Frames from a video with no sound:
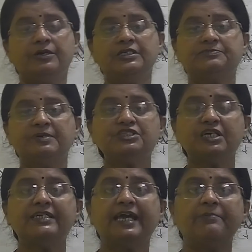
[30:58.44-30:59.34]

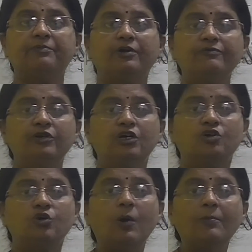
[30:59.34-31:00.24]
special type of
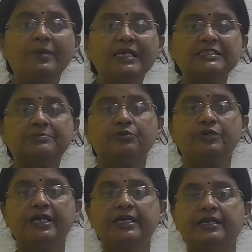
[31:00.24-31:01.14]
complex
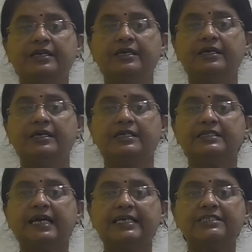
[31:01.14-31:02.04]
protein
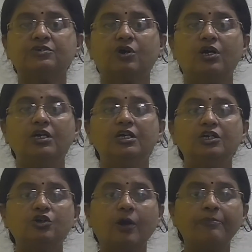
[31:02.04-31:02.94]
that is called
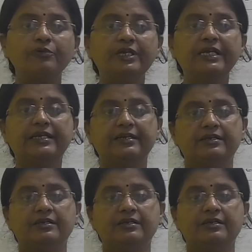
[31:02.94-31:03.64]
troponin.